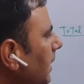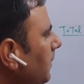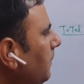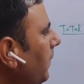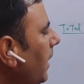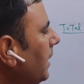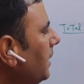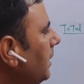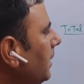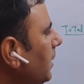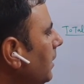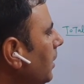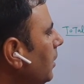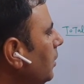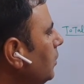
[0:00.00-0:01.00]
infected
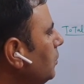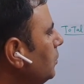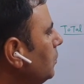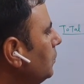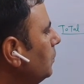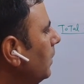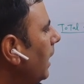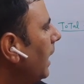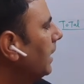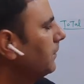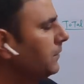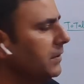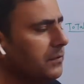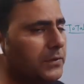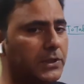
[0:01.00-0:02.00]

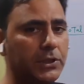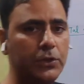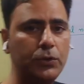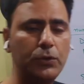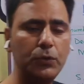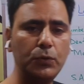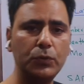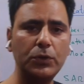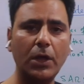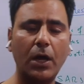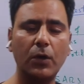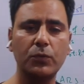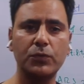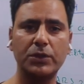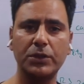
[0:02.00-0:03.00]

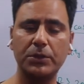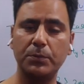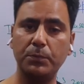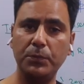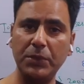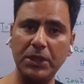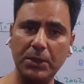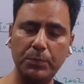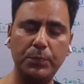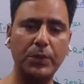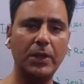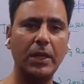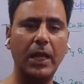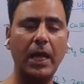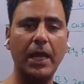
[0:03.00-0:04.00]
2,52,000
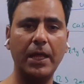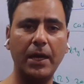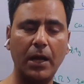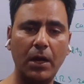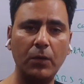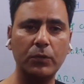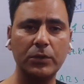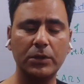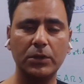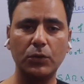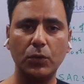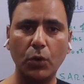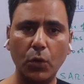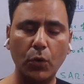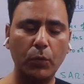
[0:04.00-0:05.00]
people around the
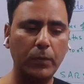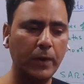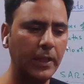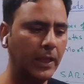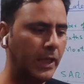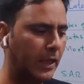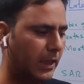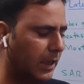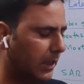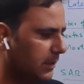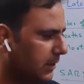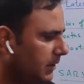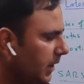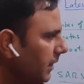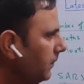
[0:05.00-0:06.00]
globe.
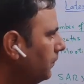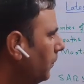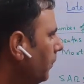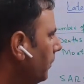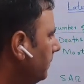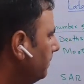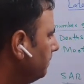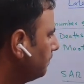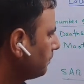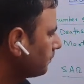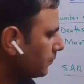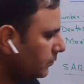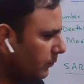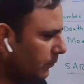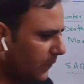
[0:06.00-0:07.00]
Therefore,
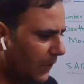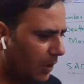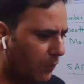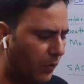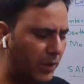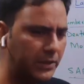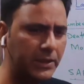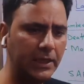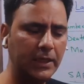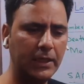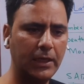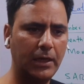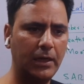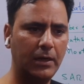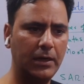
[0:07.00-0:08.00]
one
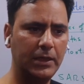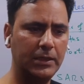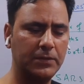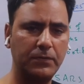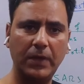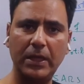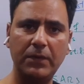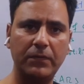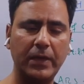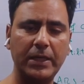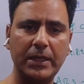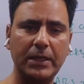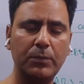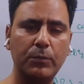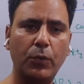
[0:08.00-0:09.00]
thing is very
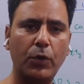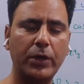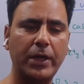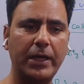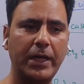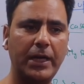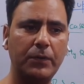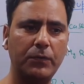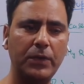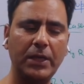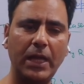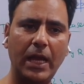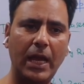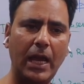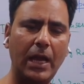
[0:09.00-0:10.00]
important, that we
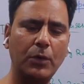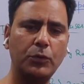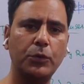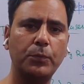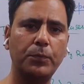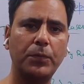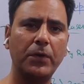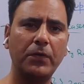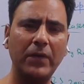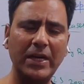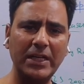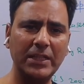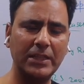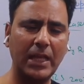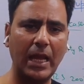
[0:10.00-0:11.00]
have to
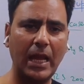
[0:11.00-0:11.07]
prevent the